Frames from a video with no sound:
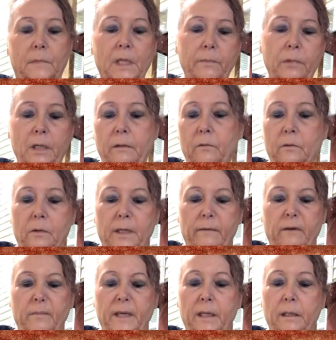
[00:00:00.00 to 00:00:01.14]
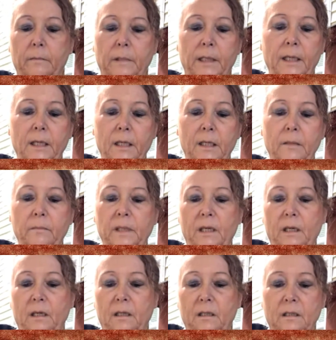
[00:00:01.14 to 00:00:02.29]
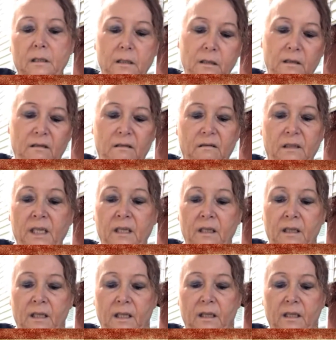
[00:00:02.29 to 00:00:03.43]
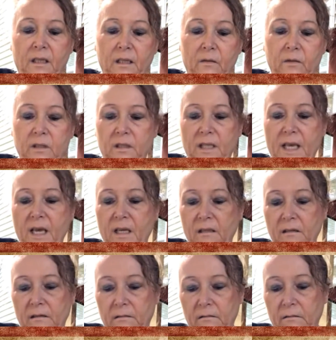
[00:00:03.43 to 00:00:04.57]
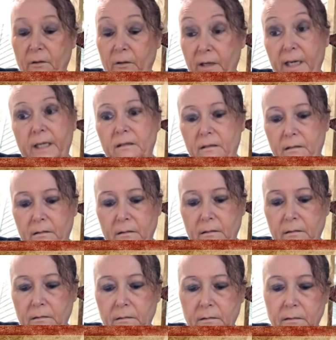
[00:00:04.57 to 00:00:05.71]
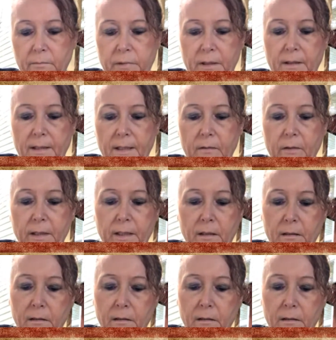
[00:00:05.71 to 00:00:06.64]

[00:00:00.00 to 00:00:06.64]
I probably won't ever make them again because I didn't think that it was that great. Put it that way.